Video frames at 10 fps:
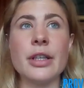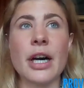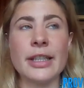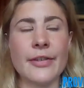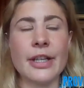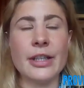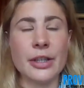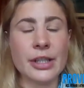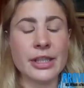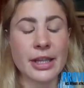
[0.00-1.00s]
I definitely
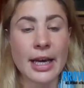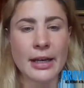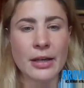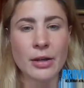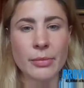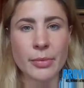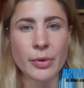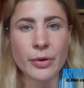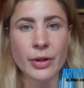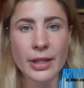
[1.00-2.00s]
noticed that a lot
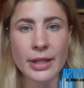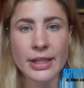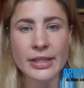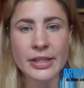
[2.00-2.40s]
more this